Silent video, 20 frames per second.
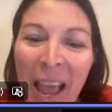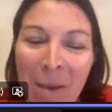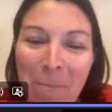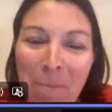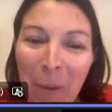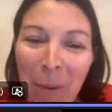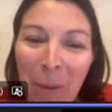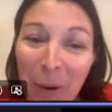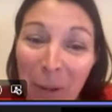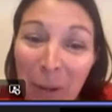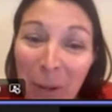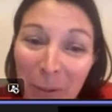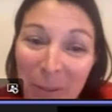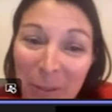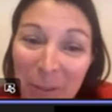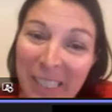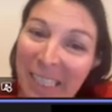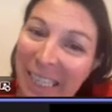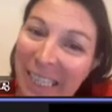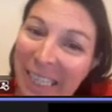But what you'll
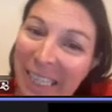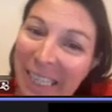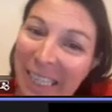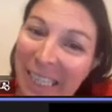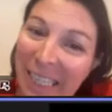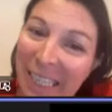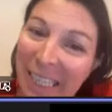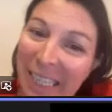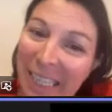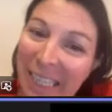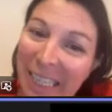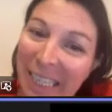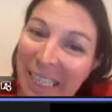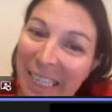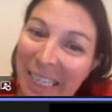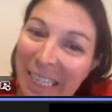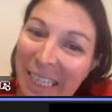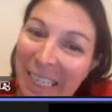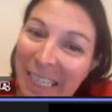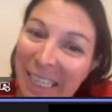see on
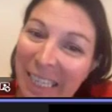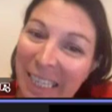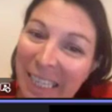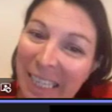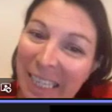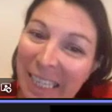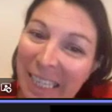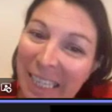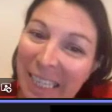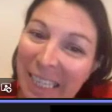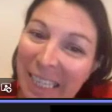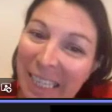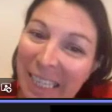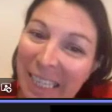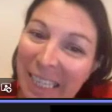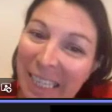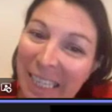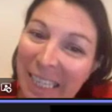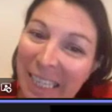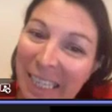every
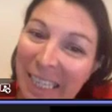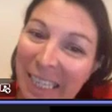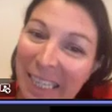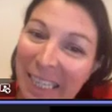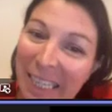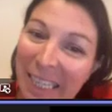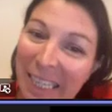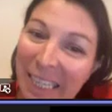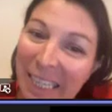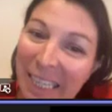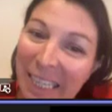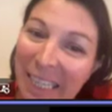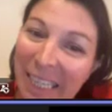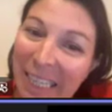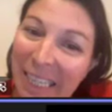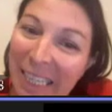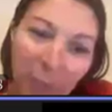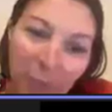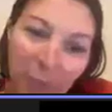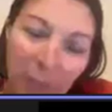different
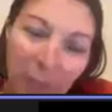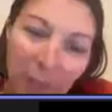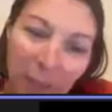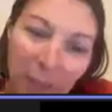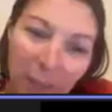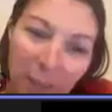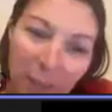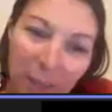square